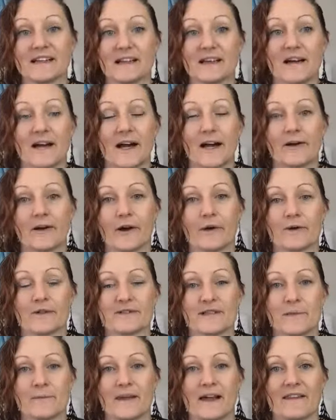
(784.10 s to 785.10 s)
chiro or
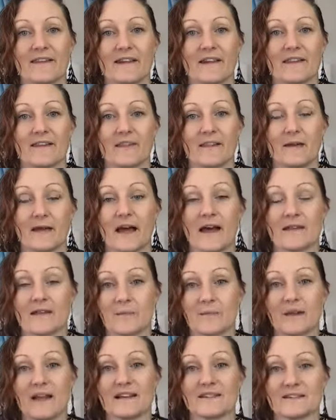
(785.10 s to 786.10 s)
some other
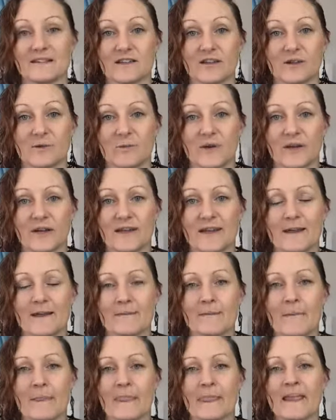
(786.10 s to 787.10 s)
place that you're working.
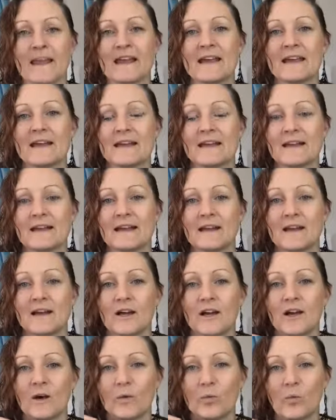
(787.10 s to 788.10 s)

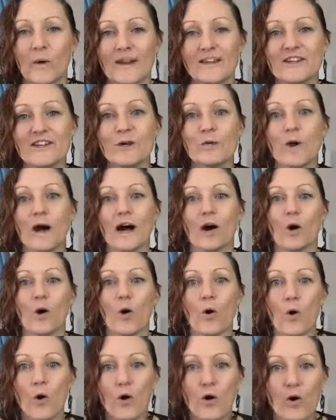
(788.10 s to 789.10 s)
When you are
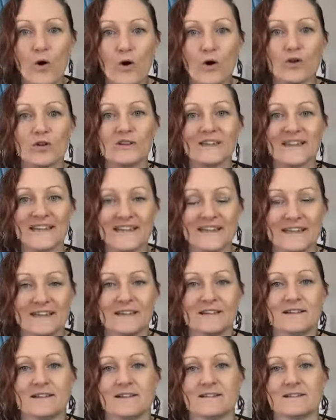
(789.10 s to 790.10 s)
all
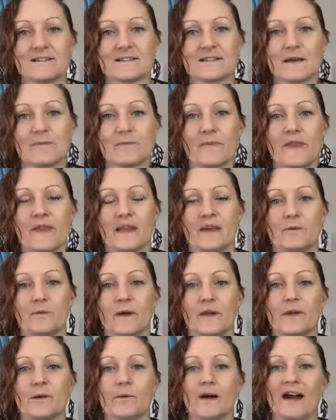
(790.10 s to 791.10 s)
in on something,
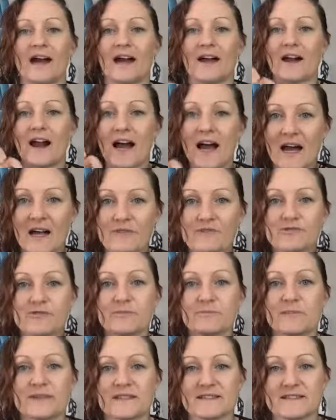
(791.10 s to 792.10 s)
when you are
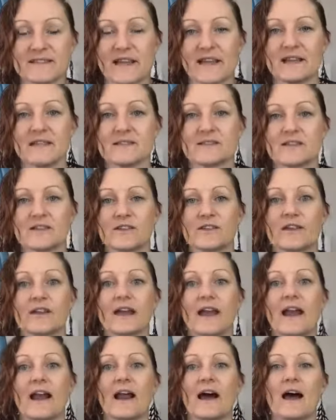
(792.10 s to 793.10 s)
100%, you
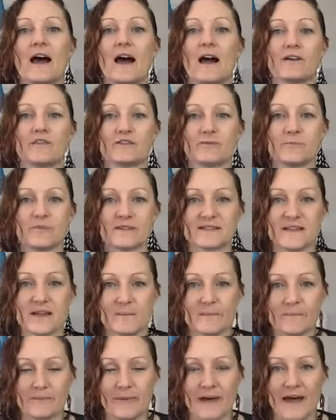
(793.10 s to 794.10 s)
get
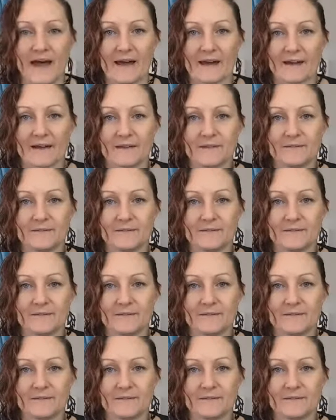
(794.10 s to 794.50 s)
100% back.